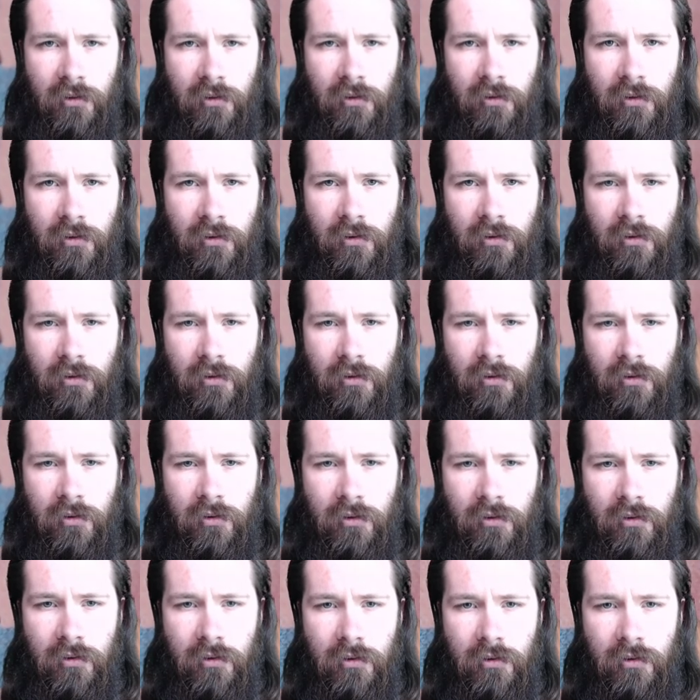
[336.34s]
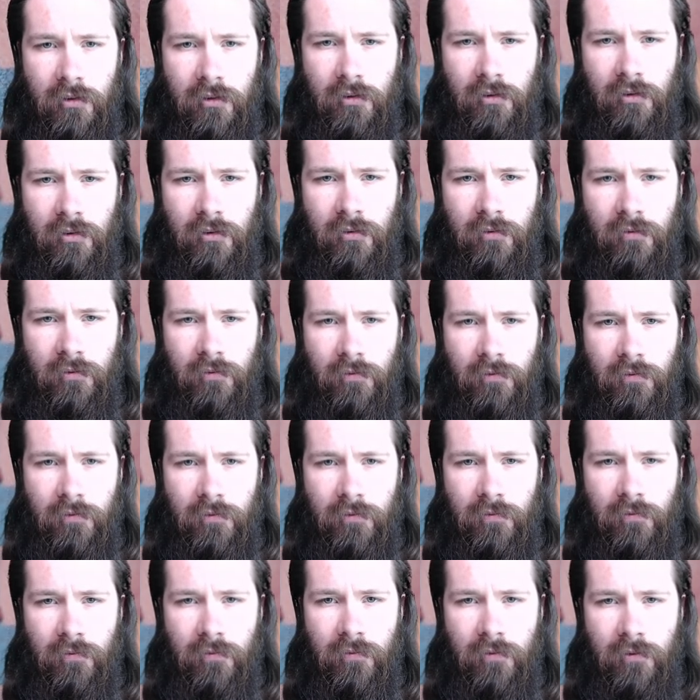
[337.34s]

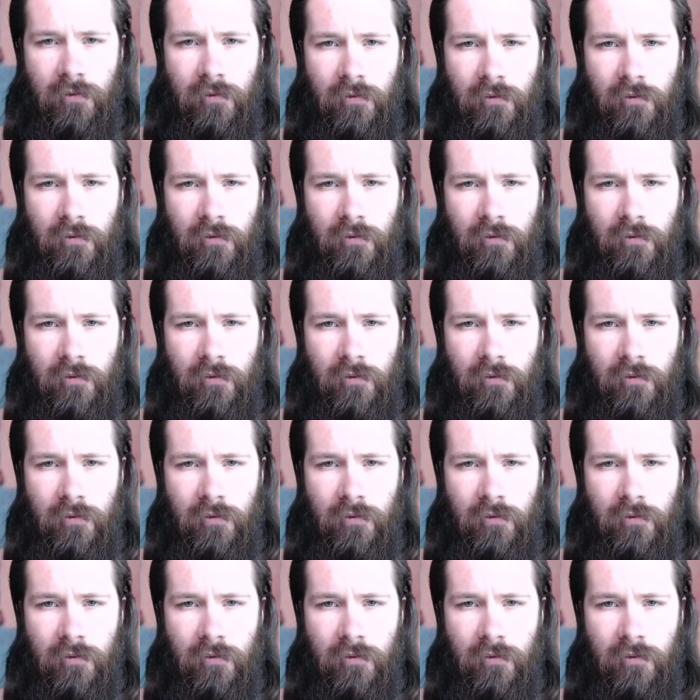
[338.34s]
No one is speaking in this clip.